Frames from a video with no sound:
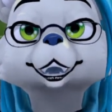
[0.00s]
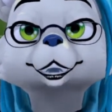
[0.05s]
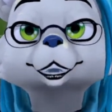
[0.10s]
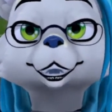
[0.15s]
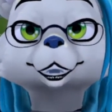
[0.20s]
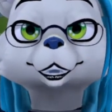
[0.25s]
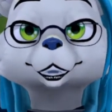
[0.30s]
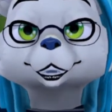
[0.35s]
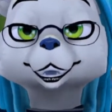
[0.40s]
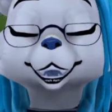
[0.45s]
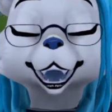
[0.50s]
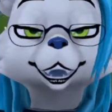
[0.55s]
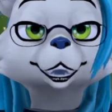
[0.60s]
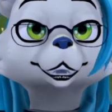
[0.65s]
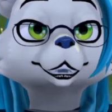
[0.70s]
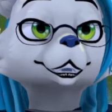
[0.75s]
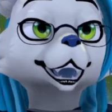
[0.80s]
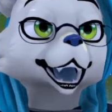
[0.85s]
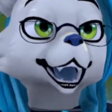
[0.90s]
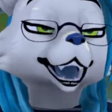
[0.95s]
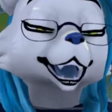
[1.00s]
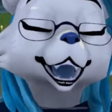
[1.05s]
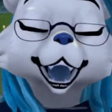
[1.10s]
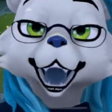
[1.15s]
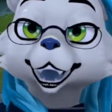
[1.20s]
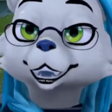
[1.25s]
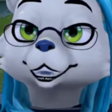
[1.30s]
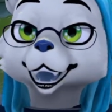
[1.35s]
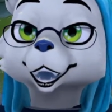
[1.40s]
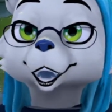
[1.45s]
our our fuck about
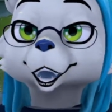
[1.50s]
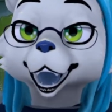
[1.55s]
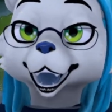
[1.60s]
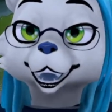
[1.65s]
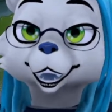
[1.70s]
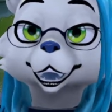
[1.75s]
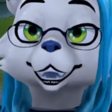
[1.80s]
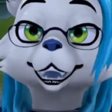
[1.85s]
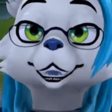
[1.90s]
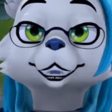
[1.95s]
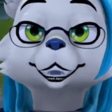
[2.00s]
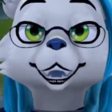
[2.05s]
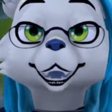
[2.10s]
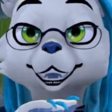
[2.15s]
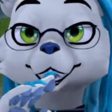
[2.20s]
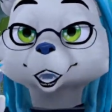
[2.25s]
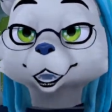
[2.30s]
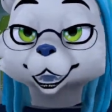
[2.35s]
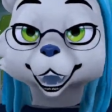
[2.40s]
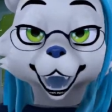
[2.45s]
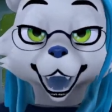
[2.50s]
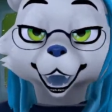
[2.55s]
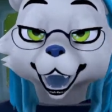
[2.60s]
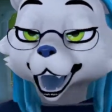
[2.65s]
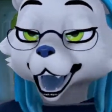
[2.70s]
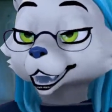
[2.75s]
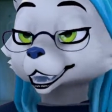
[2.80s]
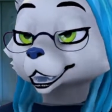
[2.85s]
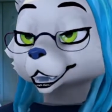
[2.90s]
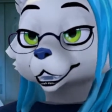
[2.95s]
squad was just moving
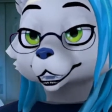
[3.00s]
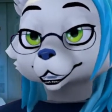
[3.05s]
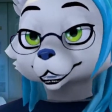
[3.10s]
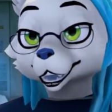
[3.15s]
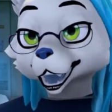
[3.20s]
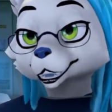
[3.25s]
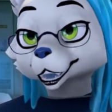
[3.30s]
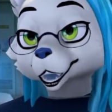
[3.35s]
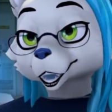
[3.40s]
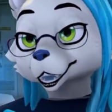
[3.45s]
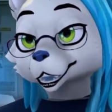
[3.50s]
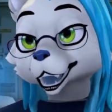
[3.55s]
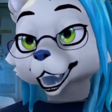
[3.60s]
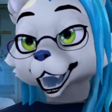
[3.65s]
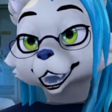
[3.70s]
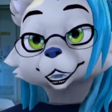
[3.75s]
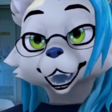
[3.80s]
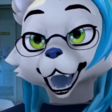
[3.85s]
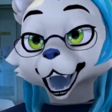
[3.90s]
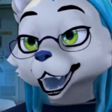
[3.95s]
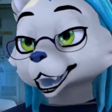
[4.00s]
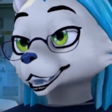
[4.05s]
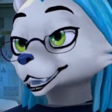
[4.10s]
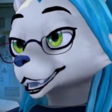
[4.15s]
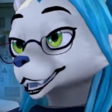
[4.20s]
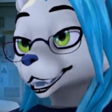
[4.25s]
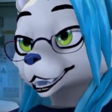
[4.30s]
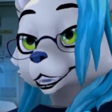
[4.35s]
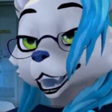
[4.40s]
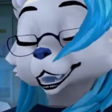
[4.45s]
around the was moving around
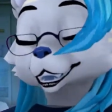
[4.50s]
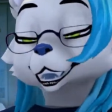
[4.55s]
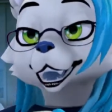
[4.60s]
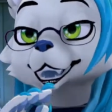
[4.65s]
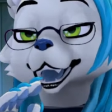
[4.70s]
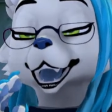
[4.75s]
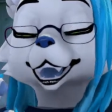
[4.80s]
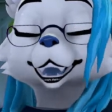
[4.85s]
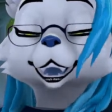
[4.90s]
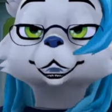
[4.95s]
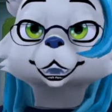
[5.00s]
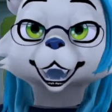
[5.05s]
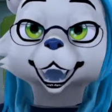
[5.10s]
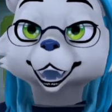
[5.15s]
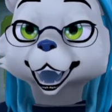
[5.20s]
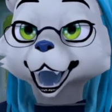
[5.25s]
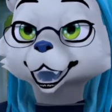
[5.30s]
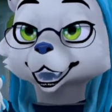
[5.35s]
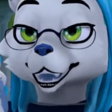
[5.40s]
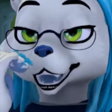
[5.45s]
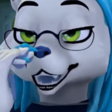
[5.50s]
and just kind of dicking around in the